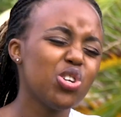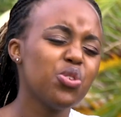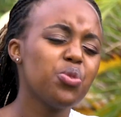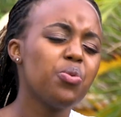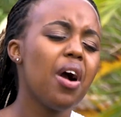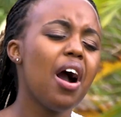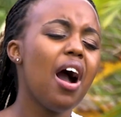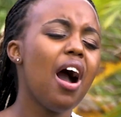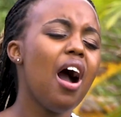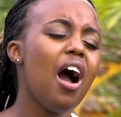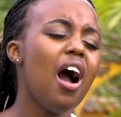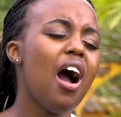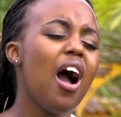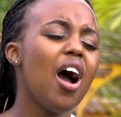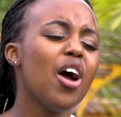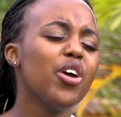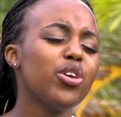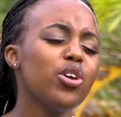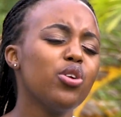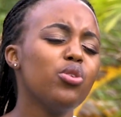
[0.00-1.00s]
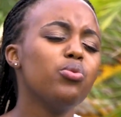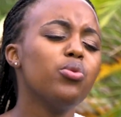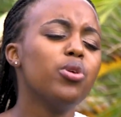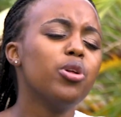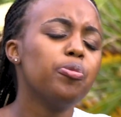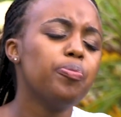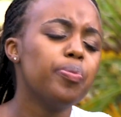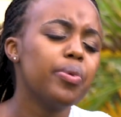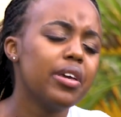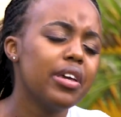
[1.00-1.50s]
you are, you
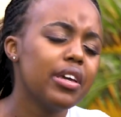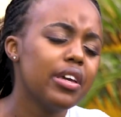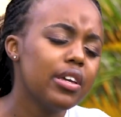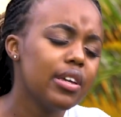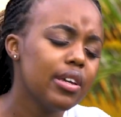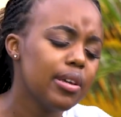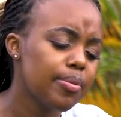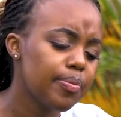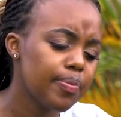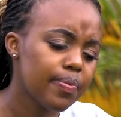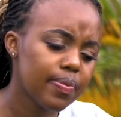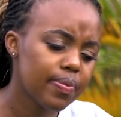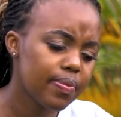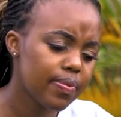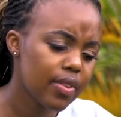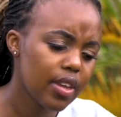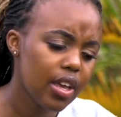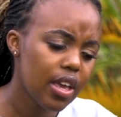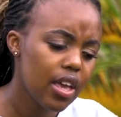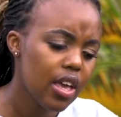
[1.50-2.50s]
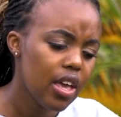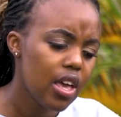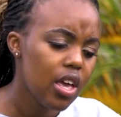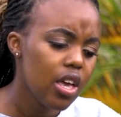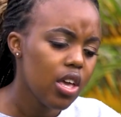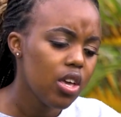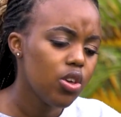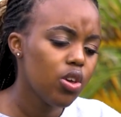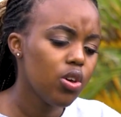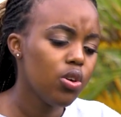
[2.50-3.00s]
will be.
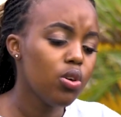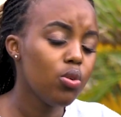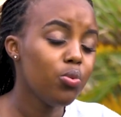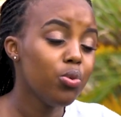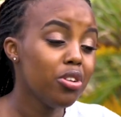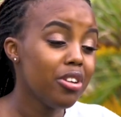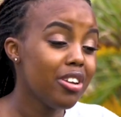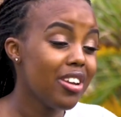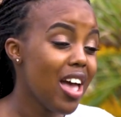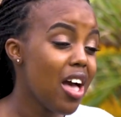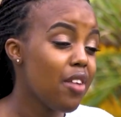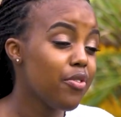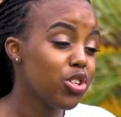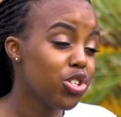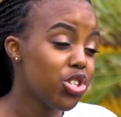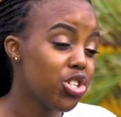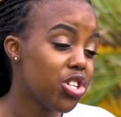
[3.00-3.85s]
You will never